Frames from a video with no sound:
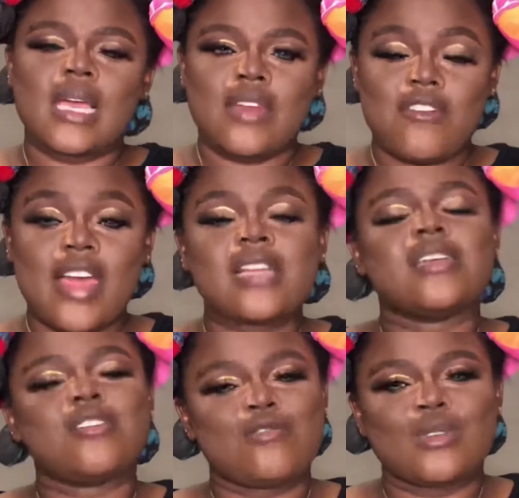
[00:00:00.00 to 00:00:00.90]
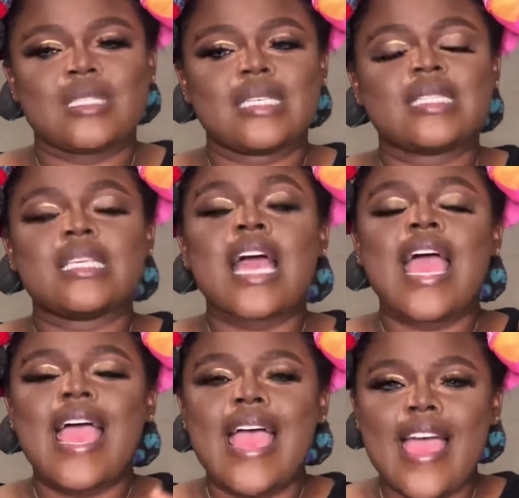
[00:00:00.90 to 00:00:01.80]
Red roses
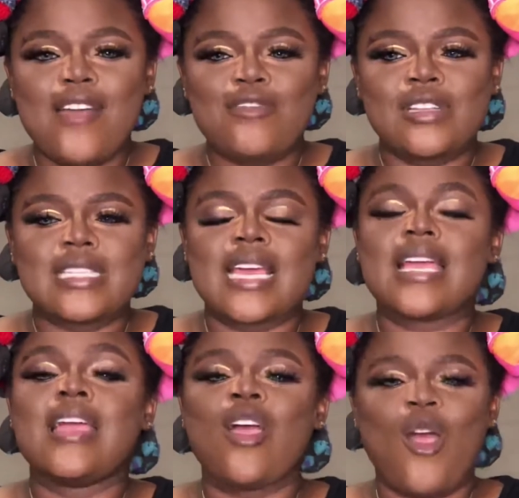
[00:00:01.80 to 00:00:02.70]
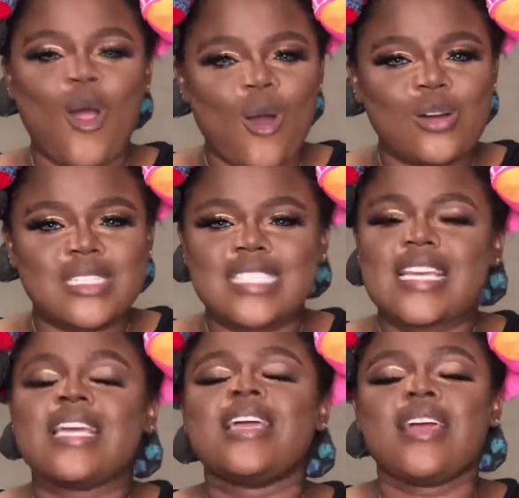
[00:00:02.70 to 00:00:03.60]
every day, all
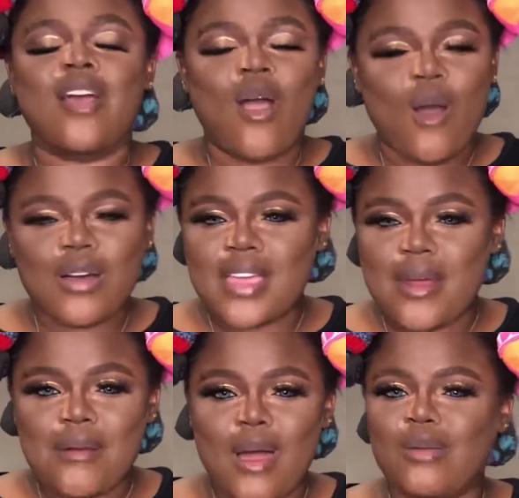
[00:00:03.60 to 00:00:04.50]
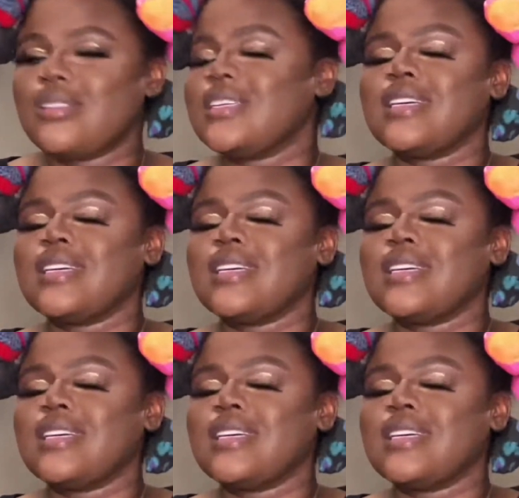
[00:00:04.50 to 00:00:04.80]
year round.